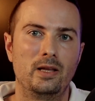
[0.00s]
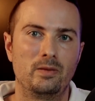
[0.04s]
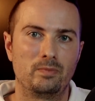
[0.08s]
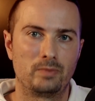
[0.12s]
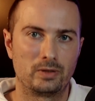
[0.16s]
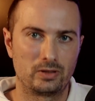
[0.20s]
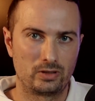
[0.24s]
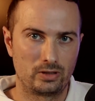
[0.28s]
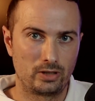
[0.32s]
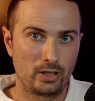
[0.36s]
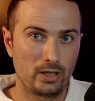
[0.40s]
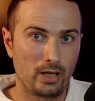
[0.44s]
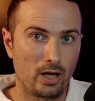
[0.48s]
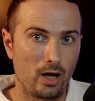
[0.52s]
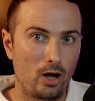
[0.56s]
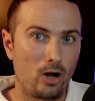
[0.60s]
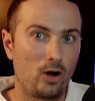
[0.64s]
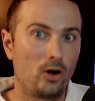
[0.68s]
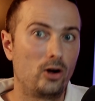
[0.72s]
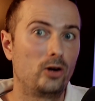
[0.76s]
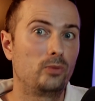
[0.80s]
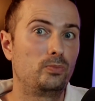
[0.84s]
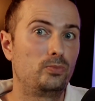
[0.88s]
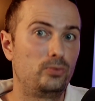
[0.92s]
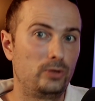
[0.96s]
But they
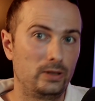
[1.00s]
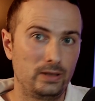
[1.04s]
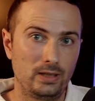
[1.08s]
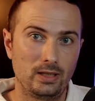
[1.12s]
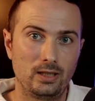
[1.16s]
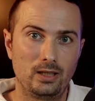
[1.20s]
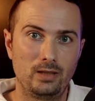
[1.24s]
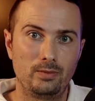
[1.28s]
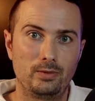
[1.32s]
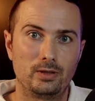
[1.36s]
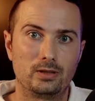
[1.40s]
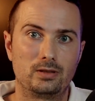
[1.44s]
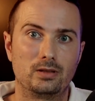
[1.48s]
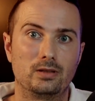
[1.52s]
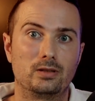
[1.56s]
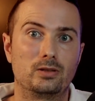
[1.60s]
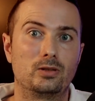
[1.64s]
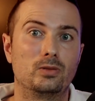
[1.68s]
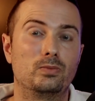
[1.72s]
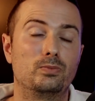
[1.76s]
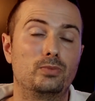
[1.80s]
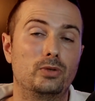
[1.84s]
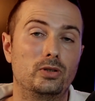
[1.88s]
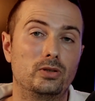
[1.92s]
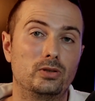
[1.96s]
are pretty limited
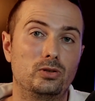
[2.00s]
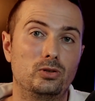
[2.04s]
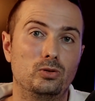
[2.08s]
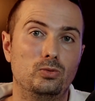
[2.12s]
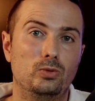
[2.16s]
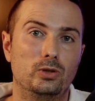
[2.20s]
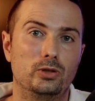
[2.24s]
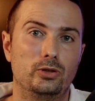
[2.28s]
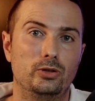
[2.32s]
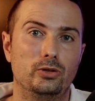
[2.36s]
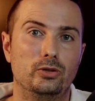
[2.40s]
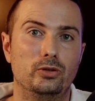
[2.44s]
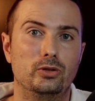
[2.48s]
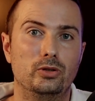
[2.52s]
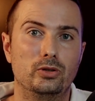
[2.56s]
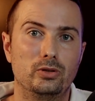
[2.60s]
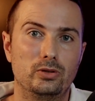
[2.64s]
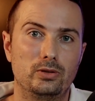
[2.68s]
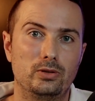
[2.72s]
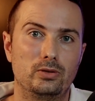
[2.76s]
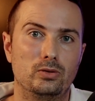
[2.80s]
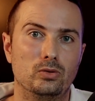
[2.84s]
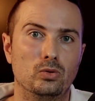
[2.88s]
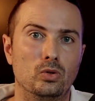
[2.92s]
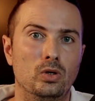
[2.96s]
compared to what you're
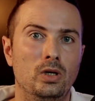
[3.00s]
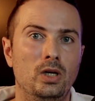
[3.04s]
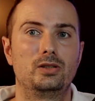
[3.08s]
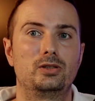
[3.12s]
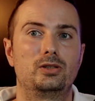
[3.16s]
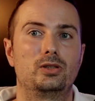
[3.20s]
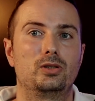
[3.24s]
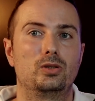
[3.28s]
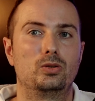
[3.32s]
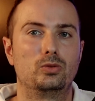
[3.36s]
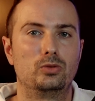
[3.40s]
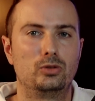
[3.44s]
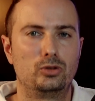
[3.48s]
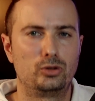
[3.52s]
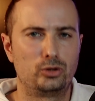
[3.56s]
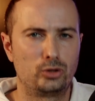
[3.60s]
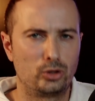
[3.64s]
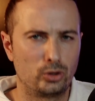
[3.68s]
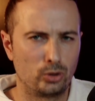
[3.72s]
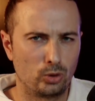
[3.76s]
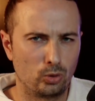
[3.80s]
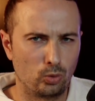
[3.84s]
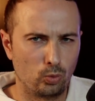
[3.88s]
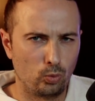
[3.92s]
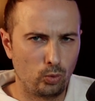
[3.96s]
used to. So
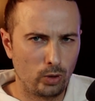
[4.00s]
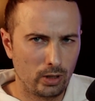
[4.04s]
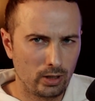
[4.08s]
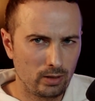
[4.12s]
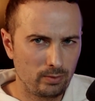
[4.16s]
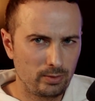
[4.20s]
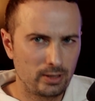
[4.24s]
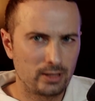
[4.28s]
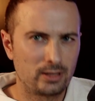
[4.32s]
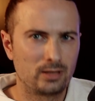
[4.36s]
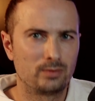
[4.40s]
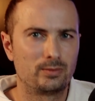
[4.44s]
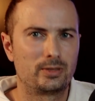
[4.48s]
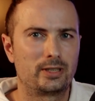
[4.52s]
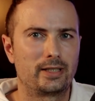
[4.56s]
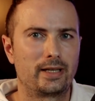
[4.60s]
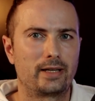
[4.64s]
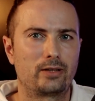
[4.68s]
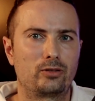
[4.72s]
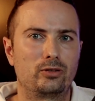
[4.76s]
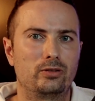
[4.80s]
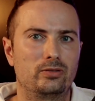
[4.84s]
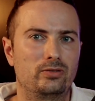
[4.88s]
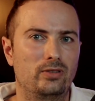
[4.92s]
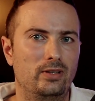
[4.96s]
there will be some
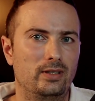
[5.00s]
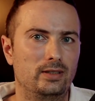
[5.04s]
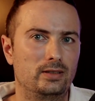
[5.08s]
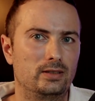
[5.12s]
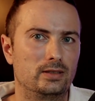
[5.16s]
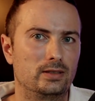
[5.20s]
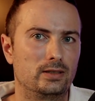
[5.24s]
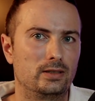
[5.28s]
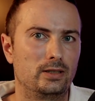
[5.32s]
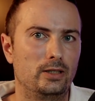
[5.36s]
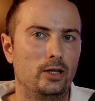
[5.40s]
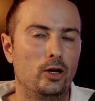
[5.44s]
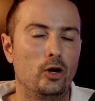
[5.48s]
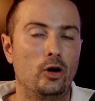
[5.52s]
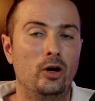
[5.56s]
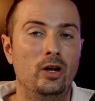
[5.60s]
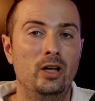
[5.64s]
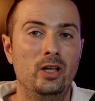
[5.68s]
sacrifices here,